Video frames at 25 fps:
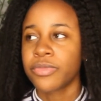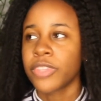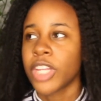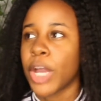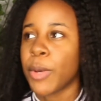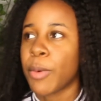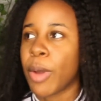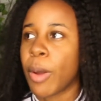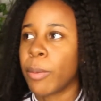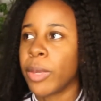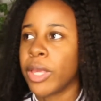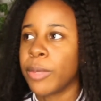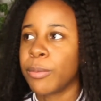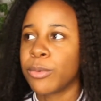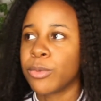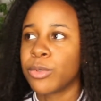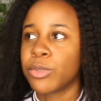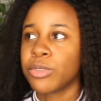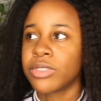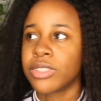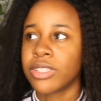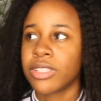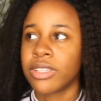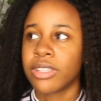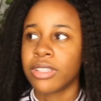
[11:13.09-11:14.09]
about people
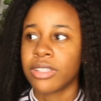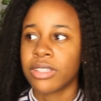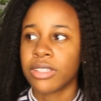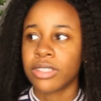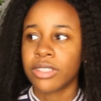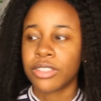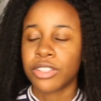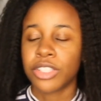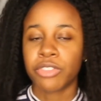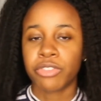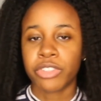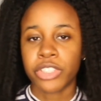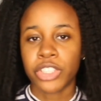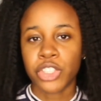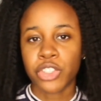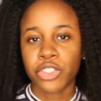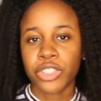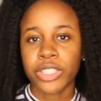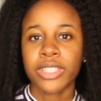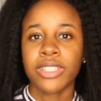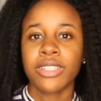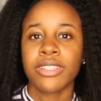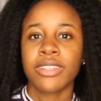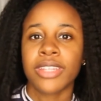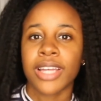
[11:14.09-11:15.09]
who did the
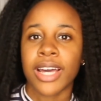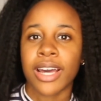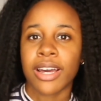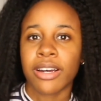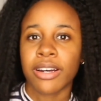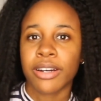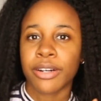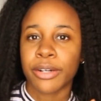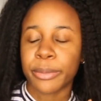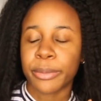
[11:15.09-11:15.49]
retreat, that